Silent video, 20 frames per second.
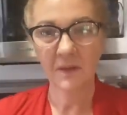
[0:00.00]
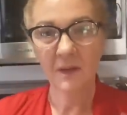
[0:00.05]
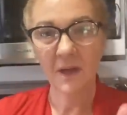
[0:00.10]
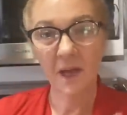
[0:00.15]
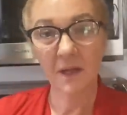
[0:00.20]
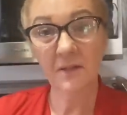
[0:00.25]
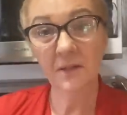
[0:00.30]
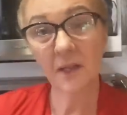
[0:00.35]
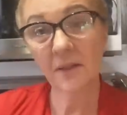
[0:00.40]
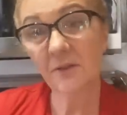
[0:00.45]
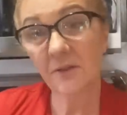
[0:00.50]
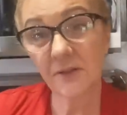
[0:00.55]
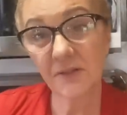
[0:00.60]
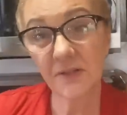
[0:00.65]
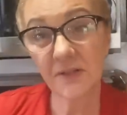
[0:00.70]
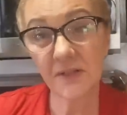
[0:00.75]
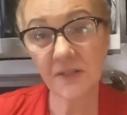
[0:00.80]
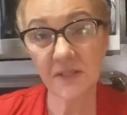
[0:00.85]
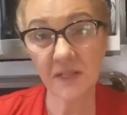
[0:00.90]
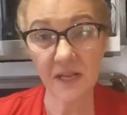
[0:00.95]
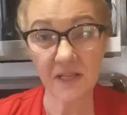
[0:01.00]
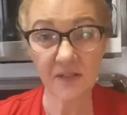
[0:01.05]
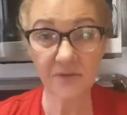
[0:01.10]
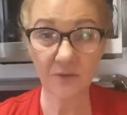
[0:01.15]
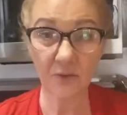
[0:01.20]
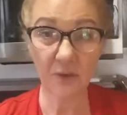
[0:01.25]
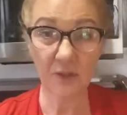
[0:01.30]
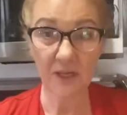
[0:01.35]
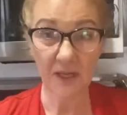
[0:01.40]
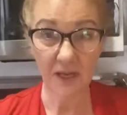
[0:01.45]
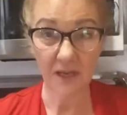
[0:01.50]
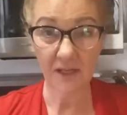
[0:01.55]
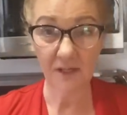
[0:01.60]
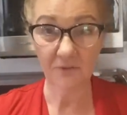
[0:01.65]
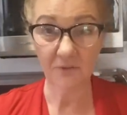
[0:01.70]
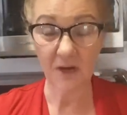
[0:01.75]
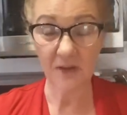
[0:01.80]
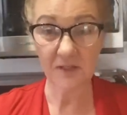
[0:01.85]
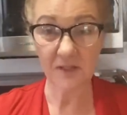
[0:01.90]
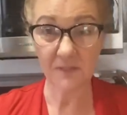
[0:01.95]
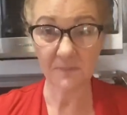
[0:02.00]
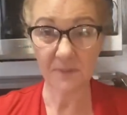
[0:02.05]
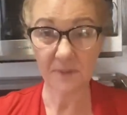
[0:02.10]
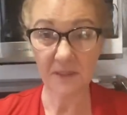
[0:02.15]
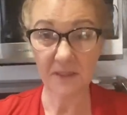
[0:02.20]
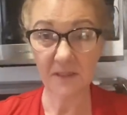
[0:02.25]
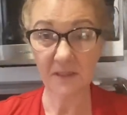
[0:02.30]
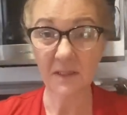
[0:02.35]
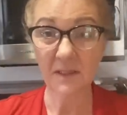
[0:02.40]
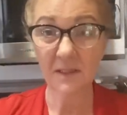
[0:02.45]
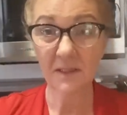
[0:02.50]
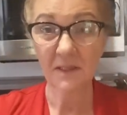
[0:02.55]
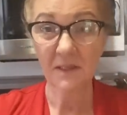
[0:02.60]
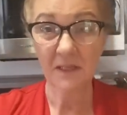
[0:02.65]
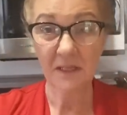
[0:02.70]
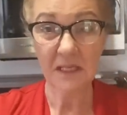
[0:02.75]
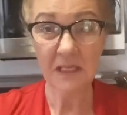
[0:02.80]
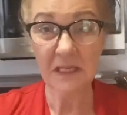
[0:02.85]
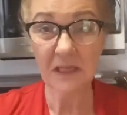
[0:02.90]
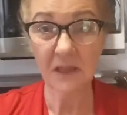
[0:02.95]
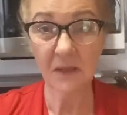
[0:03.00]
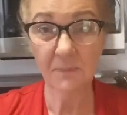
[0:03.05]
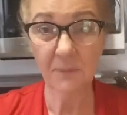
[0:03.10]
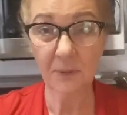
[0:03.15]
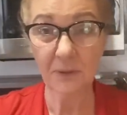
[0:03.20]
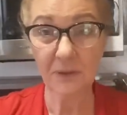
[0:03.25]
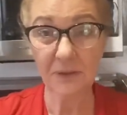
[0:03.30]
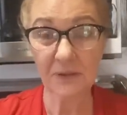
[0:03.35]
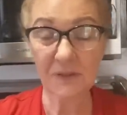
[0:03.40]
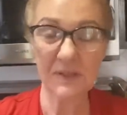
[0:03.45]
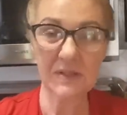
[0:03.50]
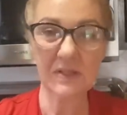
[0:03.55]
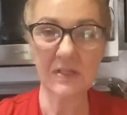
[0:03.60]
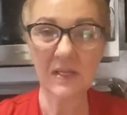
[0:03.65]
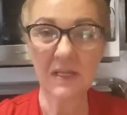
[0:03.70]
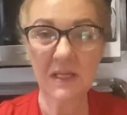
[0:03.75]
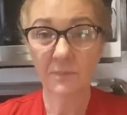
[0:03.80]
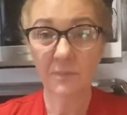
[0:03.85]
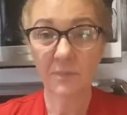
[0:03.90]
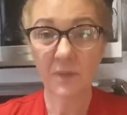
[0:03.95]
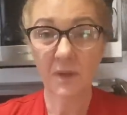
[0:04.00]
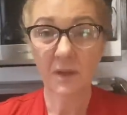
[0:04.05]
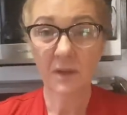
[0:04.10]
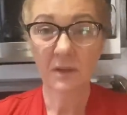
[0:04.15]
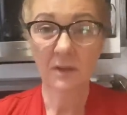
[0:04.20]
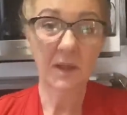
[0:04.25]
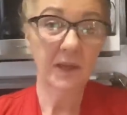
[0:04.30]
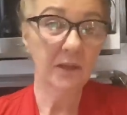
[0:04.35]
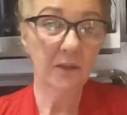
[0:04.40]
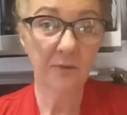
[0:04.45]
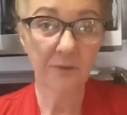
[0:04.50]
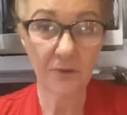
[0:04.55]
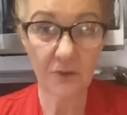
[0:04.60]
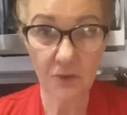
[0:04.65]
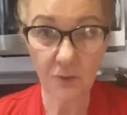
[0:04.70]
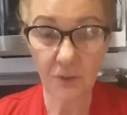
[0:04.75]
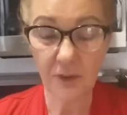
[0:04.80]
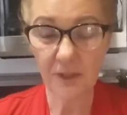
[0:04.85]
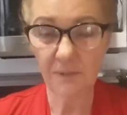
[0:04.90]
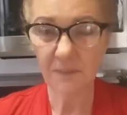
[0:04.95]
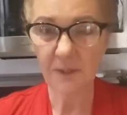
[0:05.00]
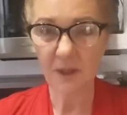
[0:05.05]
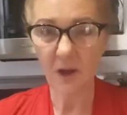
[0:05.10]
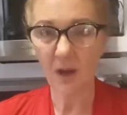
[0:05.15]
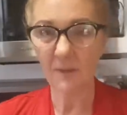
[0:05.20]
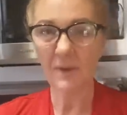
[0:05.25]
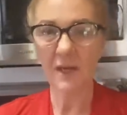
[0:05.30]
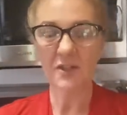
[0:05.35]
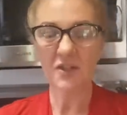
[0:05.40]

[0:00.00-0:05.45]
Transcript: Another successful canning recipe in the books. Thank you for joining me on my